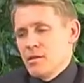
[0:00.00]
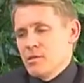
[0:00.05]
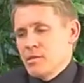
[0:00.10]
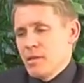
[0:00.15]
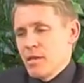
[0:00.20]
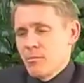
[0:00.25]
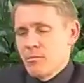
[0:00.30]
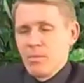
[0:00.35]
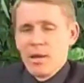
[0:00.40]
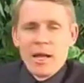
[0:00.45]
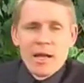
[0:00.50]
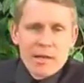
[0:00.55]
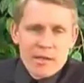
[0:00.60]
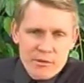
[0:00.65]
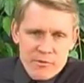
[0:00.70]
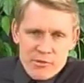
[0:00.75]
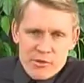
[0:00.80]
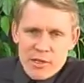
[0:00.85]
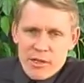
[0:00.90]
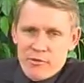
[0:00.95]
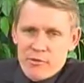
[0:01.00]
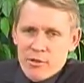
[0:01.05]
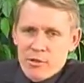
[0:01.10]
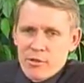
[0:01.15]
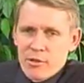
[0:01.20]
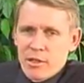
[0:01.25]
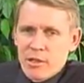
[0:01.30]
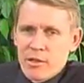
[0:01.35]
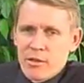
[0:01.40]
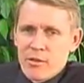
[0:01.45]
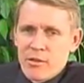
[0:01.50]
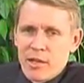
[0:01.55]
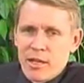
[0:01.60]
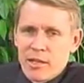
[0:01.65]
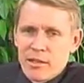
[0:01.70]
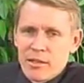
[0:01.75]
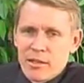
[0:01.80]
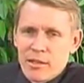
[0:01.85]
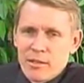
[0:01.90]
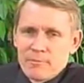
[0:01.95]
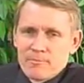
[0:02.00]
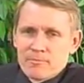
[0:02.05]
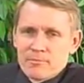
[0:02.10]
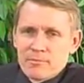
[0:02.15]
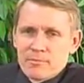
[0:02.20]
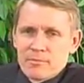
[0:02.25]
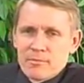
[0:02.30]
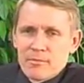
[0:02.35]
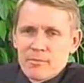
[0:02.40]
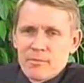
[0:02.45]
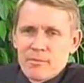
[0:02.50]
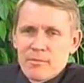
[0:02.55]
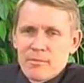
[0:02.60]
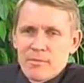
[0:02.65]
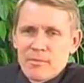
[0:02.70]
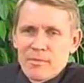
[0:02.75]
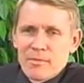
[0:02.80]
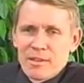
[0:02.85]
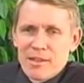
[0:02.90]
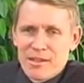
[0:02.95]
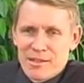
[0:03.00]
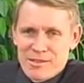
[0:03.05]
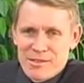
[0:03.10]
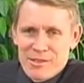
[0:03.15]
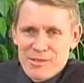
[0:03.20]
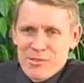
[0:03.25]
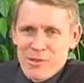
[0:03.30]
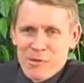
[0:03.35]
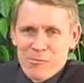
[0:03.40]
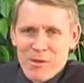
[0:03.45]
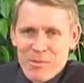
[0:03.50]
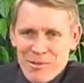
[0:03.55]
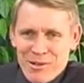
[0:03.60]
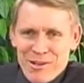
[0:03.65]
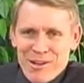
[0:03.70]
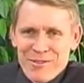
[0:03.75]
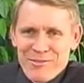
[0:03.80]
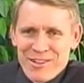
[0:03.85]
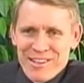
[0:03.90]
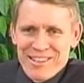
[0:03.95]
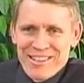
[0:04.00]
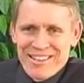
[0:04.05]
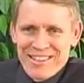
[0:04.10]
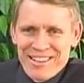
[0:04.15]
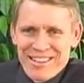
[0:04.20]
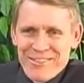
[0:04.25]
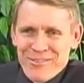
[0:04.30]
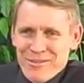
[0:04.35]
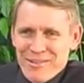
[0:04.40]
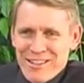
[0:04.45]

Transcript: Here's that block of stuff you're holding in your hand there. And it's all rubbing off on you, and